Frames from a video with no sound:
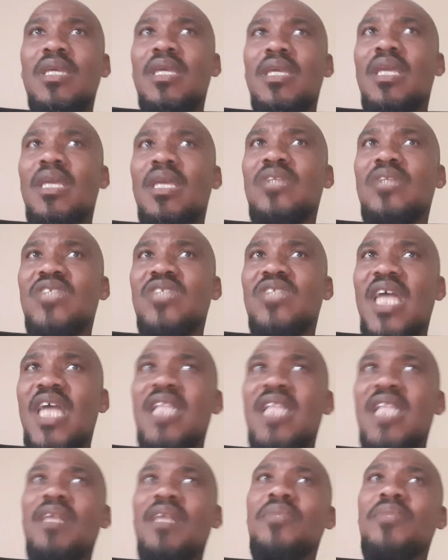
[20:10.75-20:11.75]
and
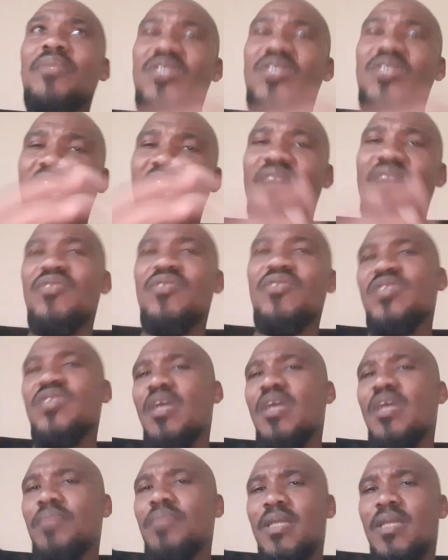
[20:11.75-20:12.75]
stand up and stand for
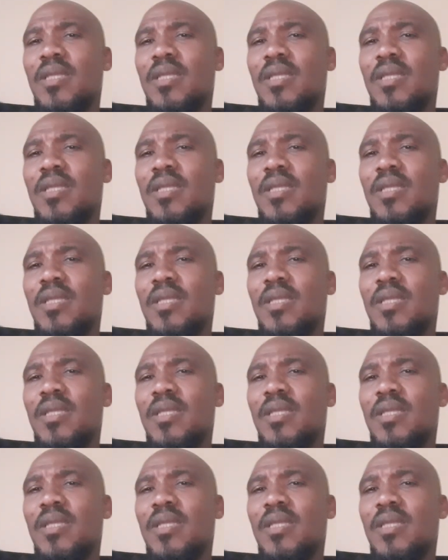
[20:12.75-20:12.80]
something.